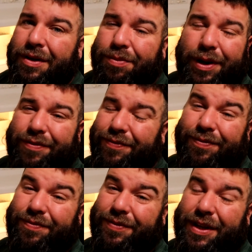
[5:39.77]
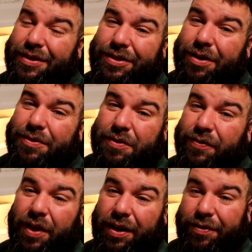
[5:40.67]
But in terms of
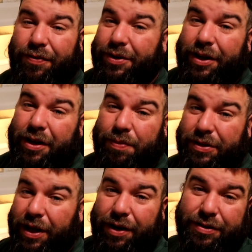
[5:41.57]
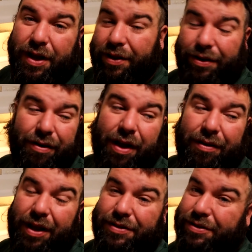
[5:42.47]
like digging potatoes out of the
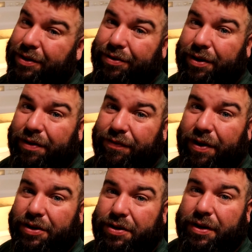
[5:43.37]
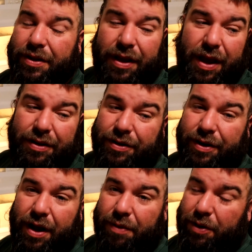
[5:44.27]
ground, that's still really fresh. They got
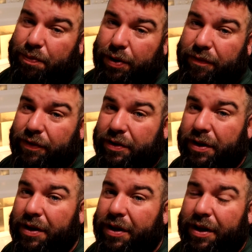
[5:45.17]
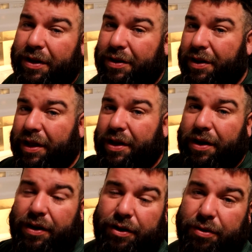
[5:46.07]
dirt on them. They're perfect. They're like
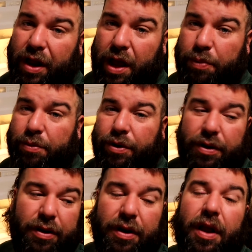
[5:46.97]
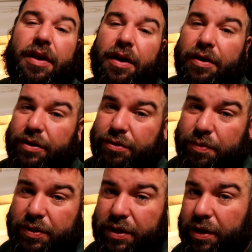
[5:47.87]
cutting into an apple more than like cutting into a
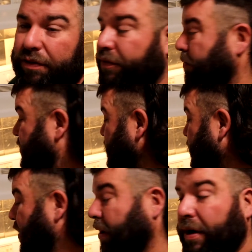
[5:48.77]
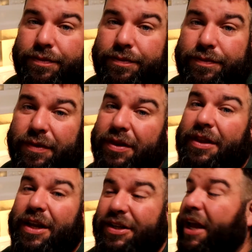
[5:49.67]
potato from the store.
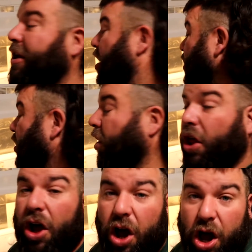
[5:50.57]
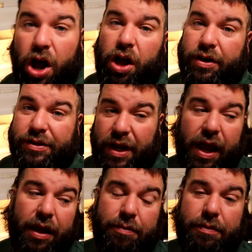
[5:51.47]
They take a long
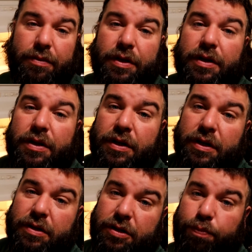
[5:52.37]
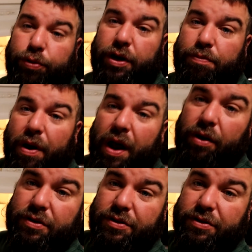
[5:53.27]
time to pre-brown.